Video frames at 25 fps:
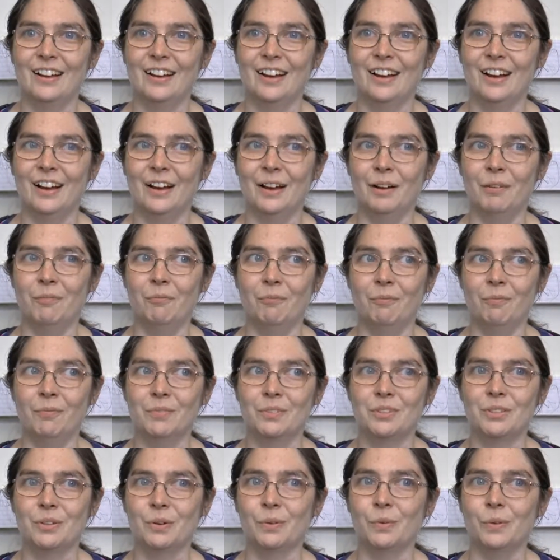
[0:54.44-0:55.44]

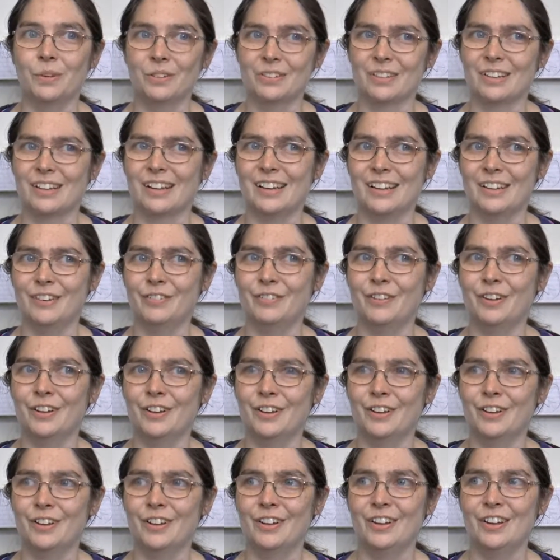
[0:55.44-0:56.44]
So it wasn't kind of
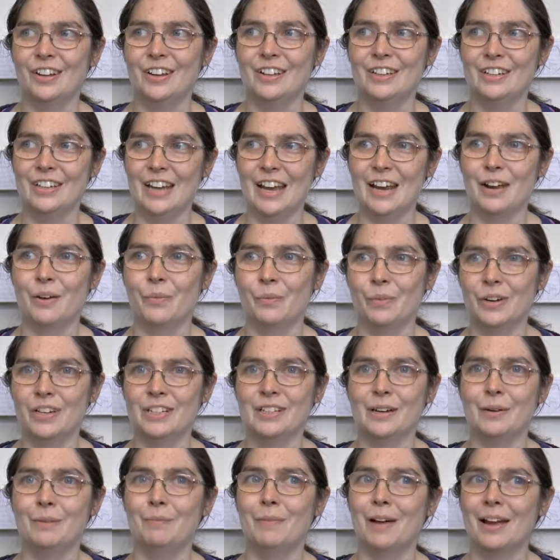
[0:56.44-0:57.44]
a day on
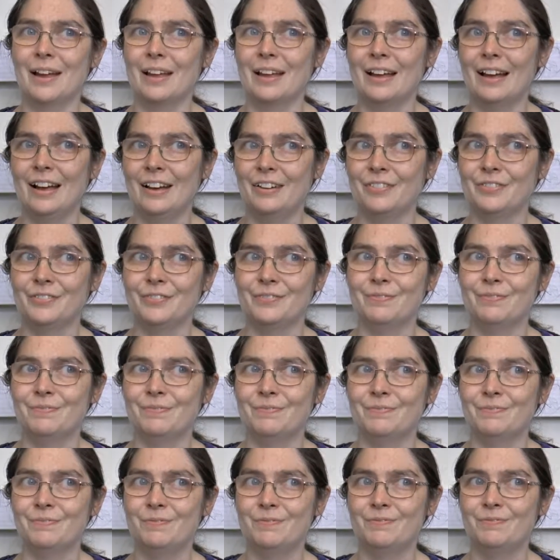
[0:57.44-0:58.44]
which I might have
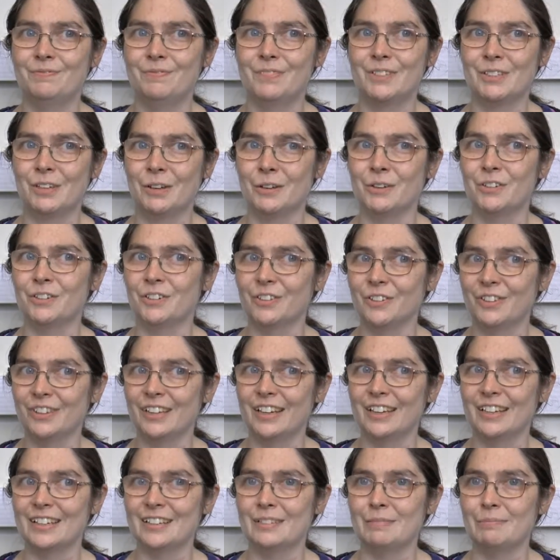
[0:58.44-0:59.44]
social
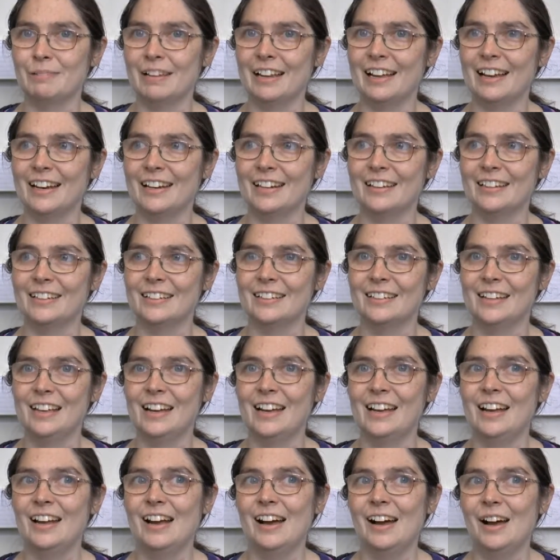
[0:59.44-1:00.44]
things planned,
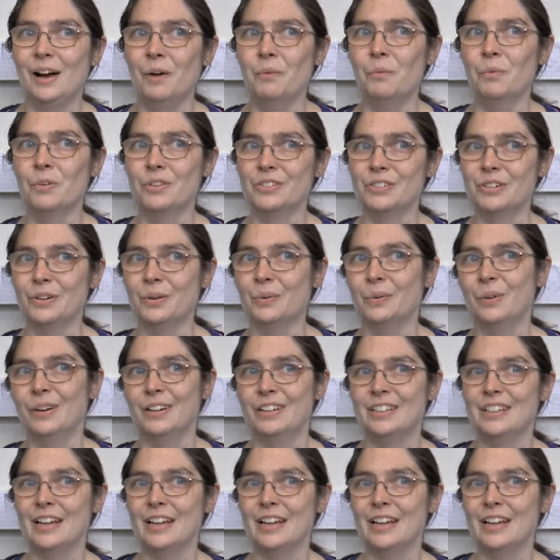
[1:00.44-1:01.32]
and wasn't a work